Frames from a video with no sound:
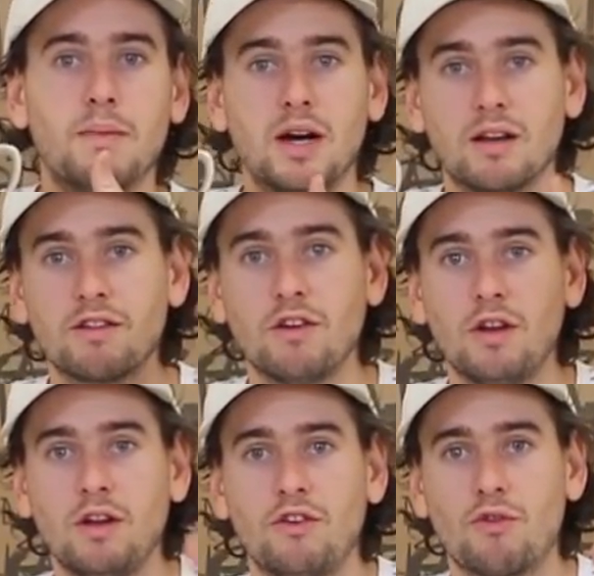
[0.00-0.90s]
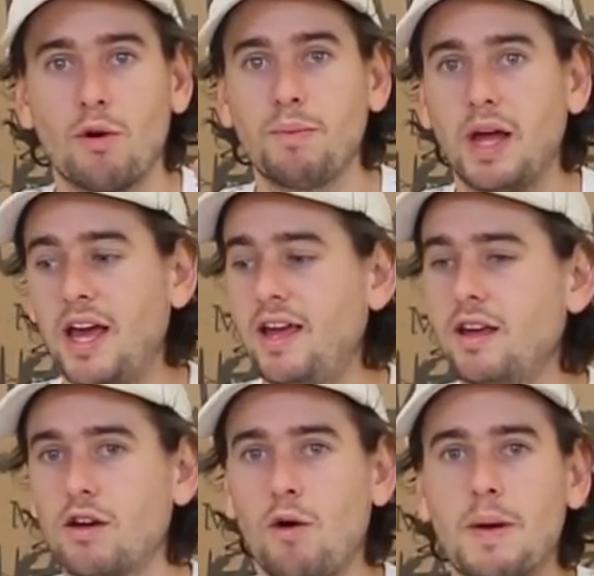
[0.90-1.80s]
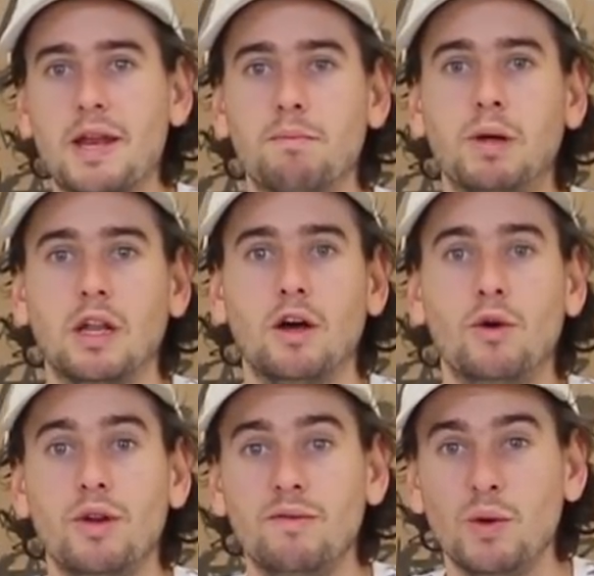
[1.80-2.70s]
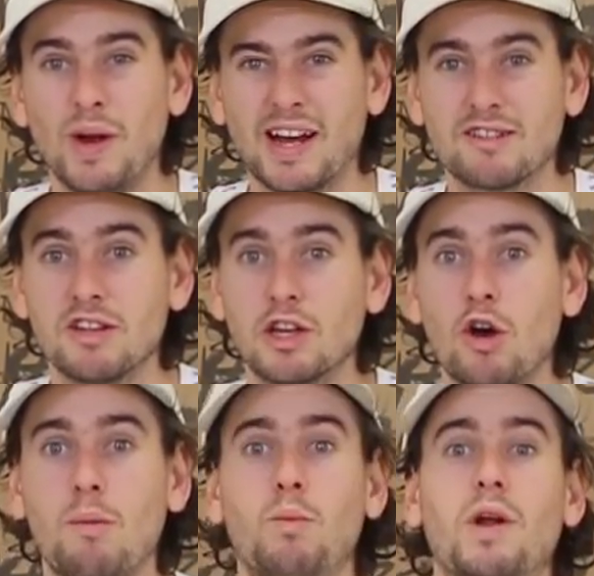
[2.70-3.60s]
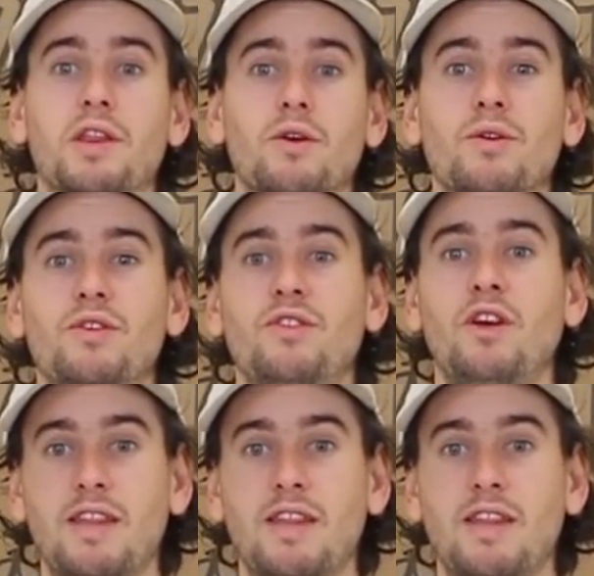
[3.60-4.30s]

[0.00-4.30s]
mugs. Drop a comment below if you would actually cop one of those.